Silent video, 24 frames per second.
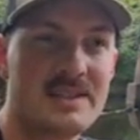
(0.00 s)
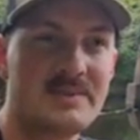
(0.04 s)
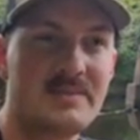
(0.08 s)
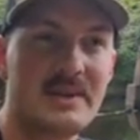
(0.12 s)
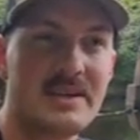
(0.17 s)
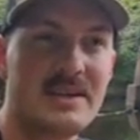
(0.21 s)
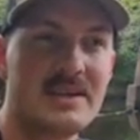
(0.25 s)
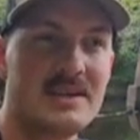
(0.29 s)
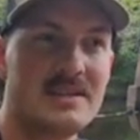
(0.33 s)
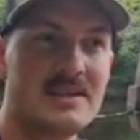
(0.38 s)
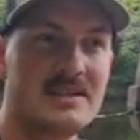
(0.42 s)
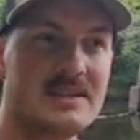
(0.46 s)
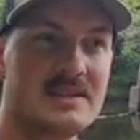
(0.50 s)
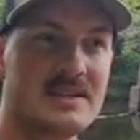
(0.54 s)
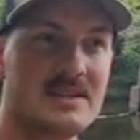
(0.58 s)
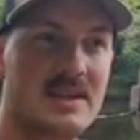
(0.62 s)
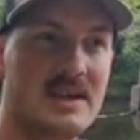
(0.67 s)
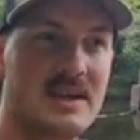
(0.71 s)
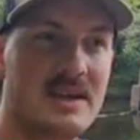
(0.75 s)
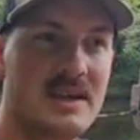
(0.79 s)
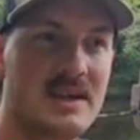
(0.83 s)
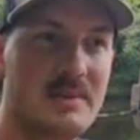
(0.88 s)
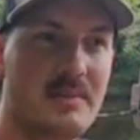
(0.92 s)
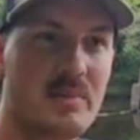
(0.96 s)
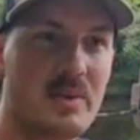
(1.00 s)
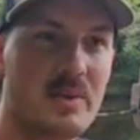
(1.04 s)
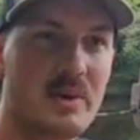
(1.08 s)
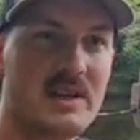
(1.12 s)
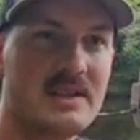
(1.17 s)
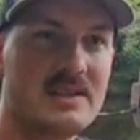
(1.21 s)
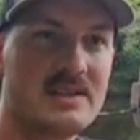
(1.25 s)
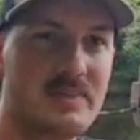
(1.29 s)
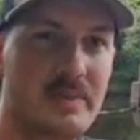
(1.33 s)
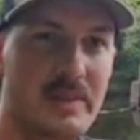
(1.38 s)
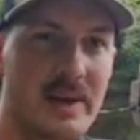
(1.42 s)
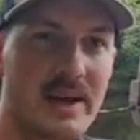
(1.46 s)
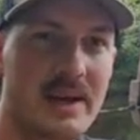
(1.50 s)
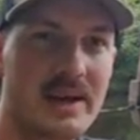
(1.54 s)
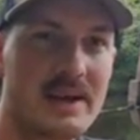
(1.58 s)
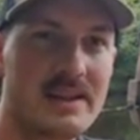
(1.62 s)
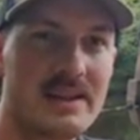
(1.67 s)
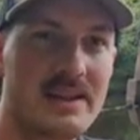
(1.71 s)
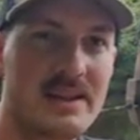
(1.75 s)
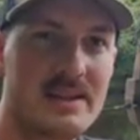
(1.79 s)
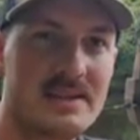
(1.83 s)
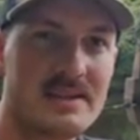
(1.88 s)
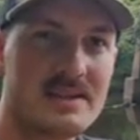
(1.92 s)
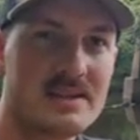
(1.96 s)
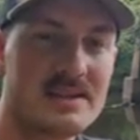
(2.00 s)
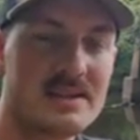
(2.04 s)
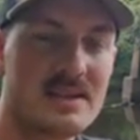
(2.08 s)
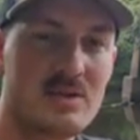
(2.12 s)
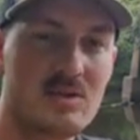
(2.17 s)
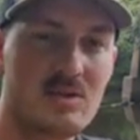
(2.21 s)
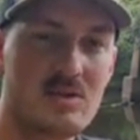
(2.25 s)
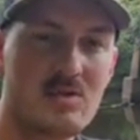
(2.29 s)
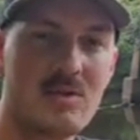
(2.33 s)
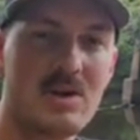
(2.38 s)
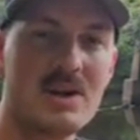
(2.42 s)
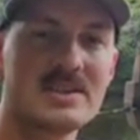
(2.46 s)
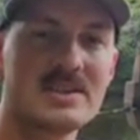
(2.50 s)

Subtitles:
And that's because it brings back this